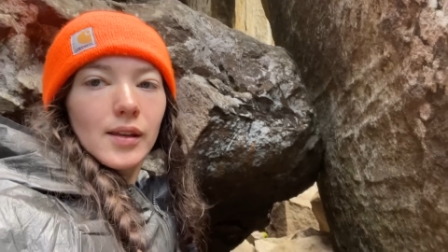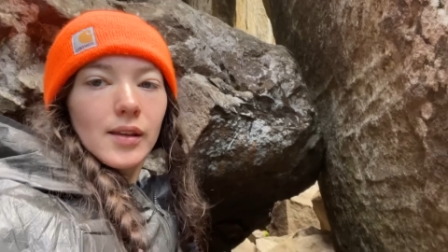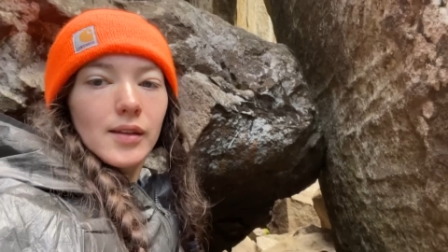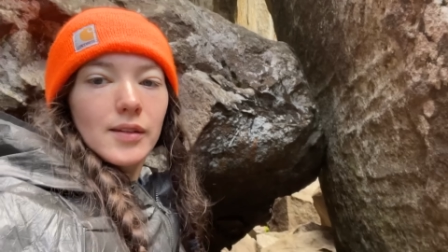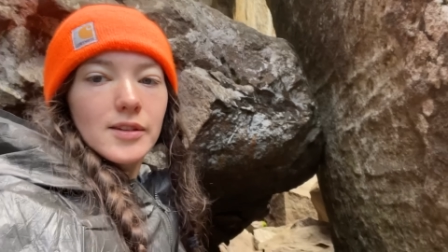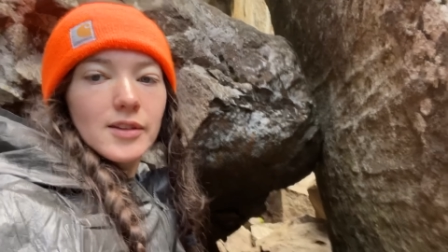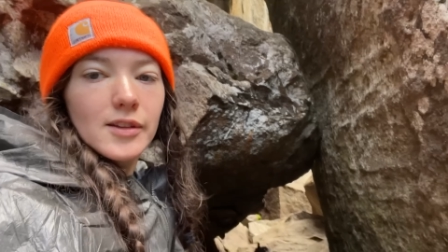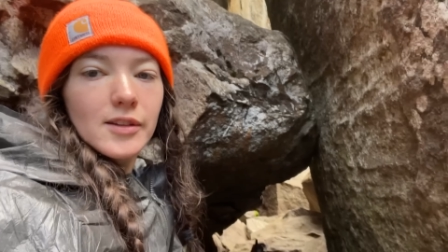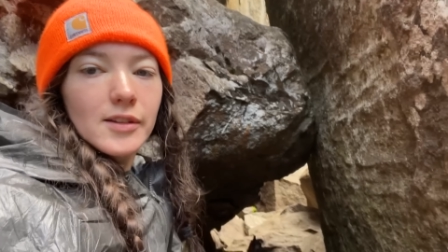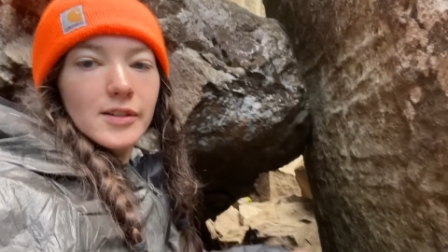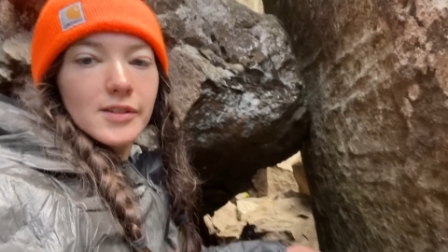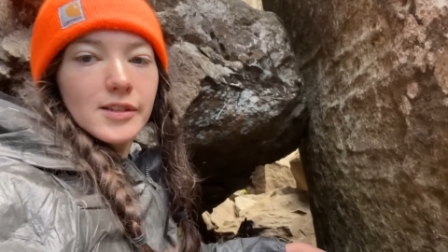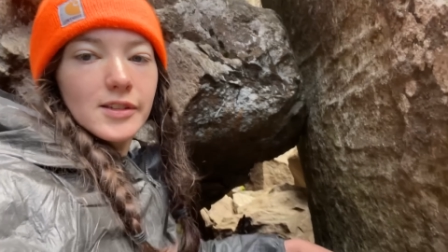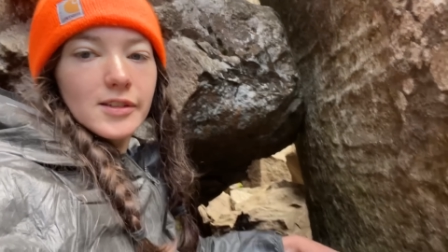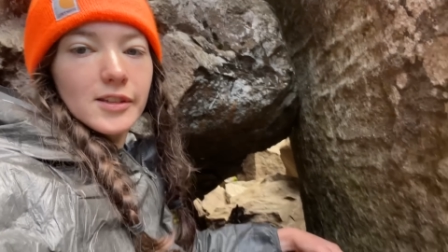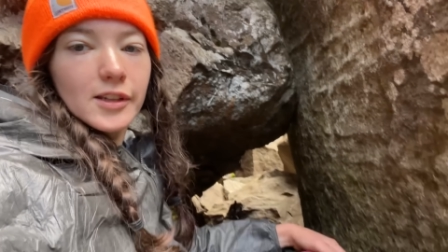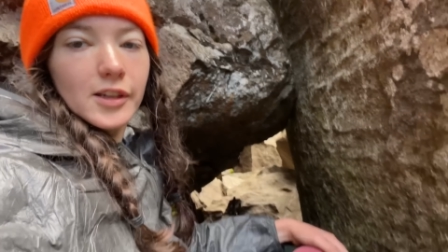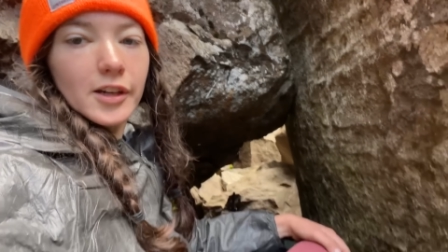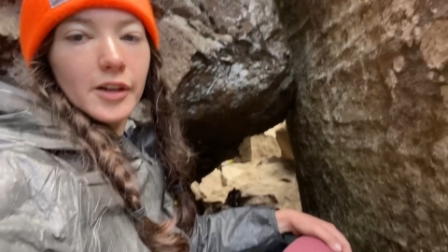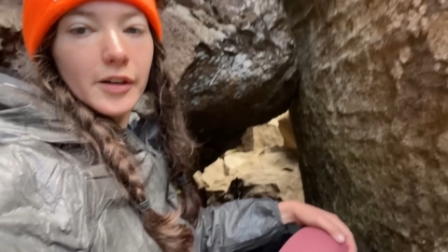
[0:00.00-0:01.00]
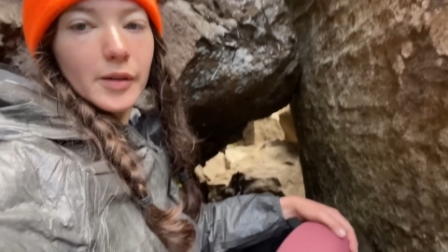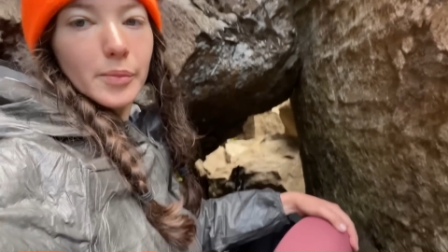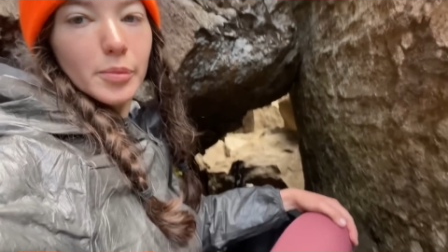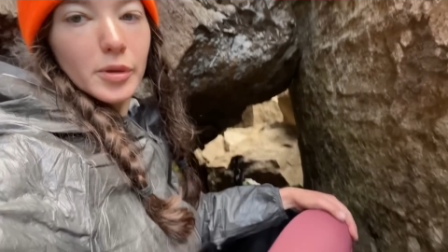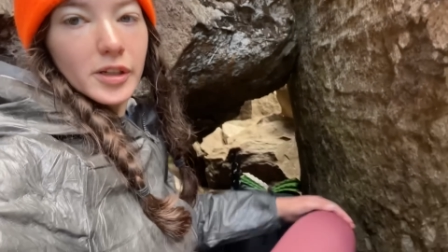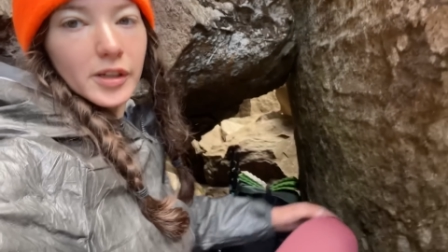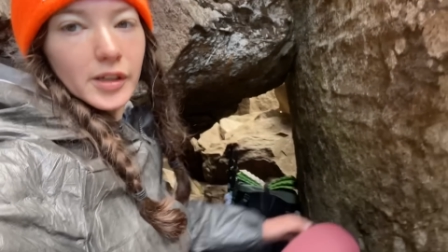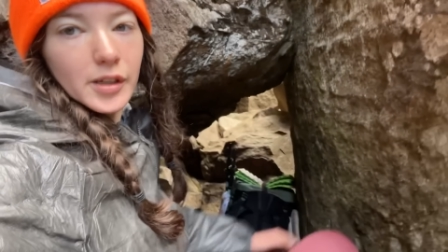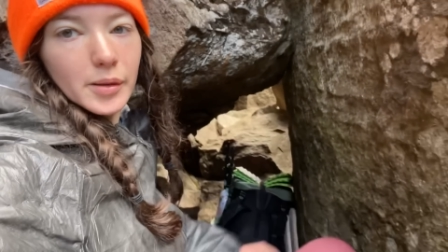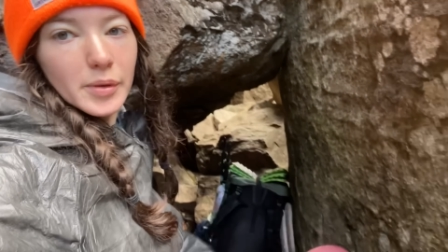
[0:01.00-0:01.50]
so this is the current
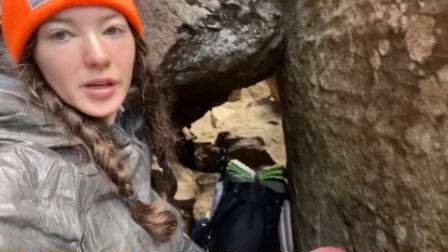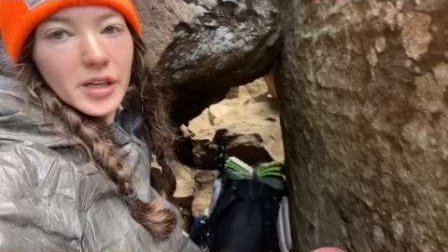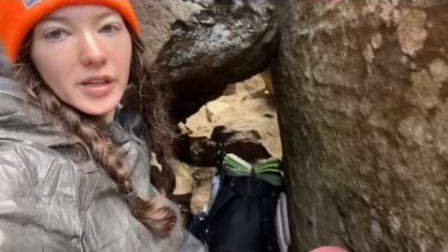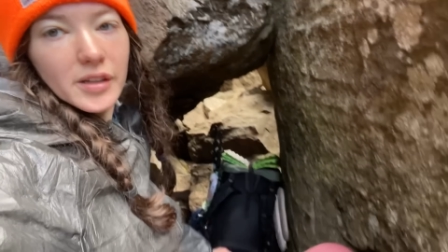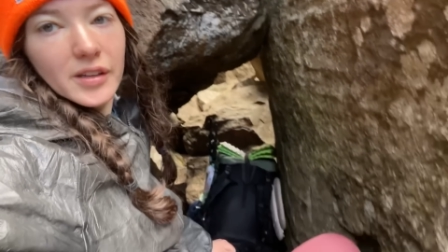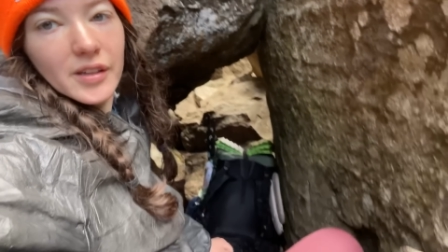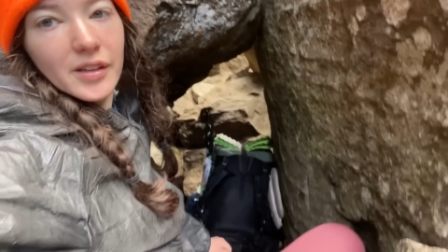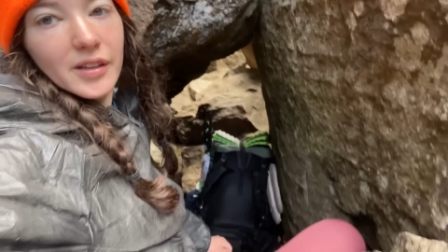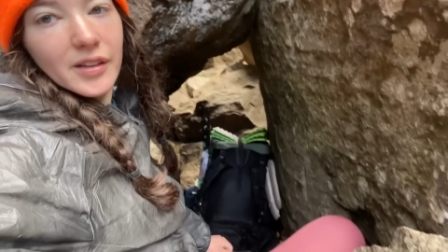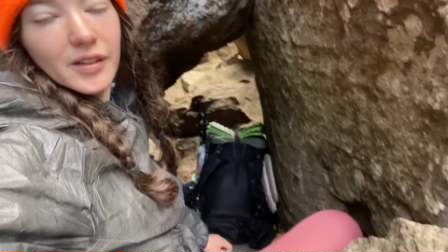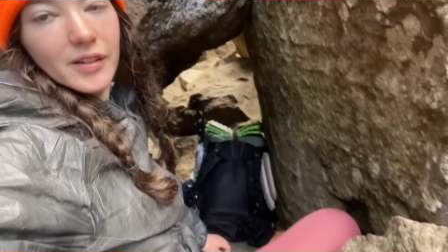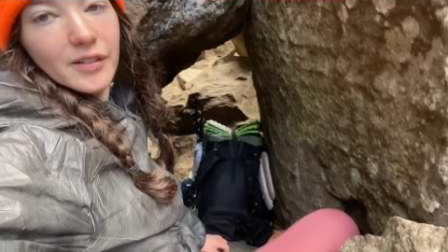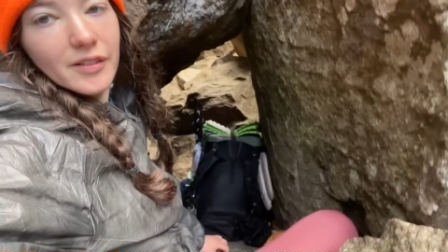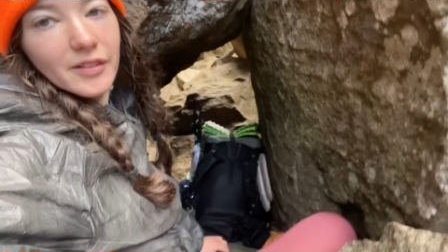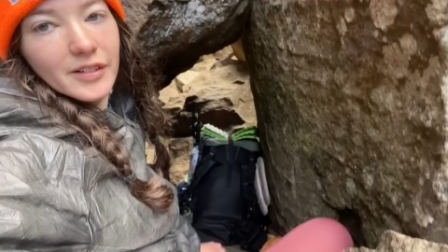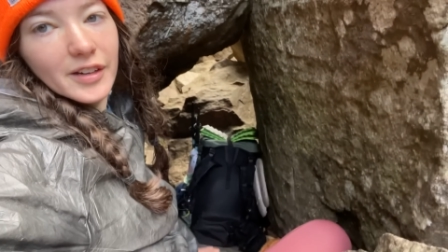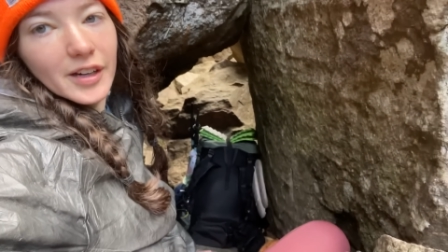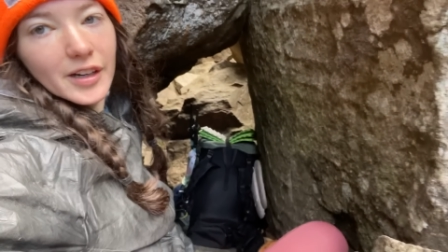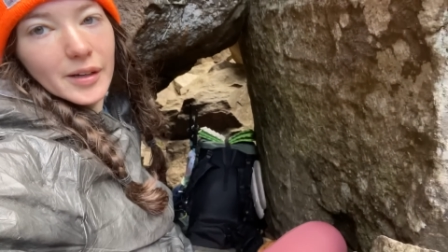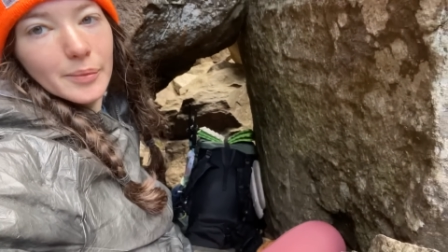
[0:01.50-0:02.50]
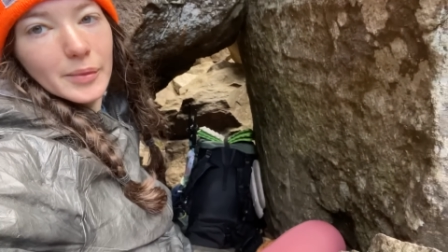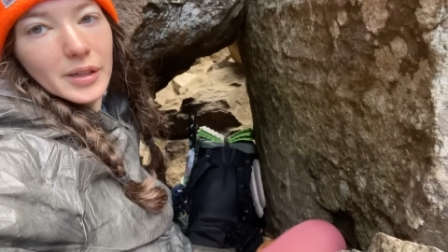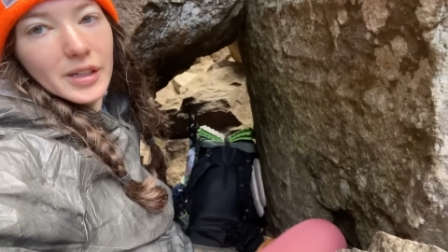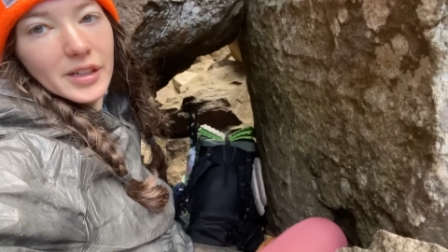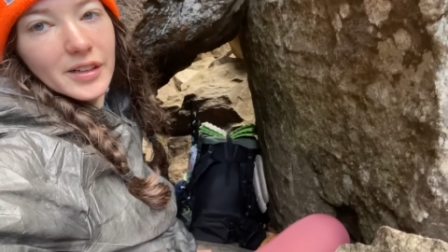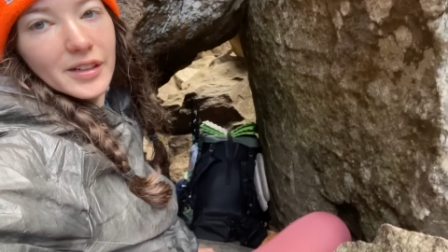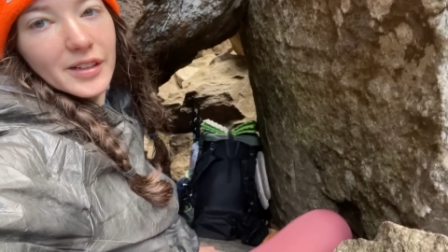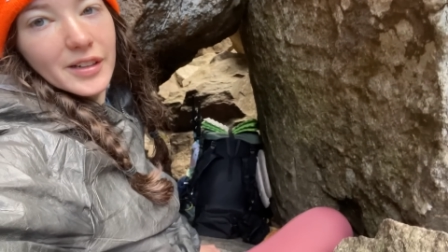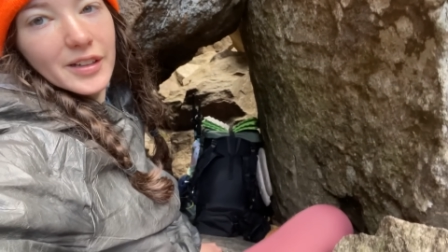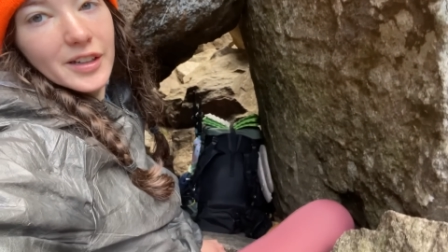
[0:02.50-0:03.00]
predicament. I've got
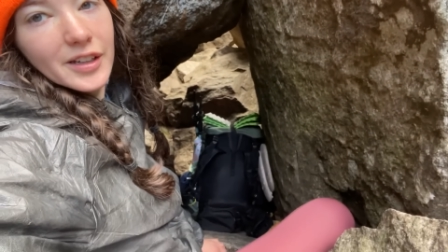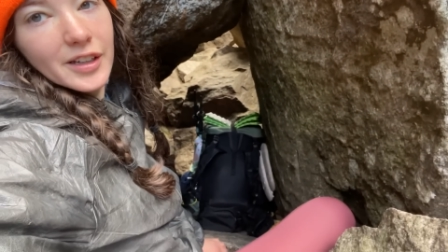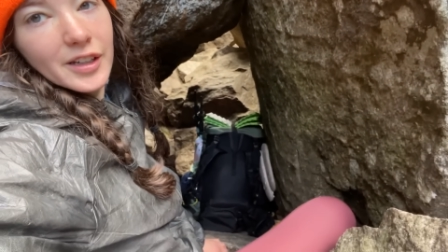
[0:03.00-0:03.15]
my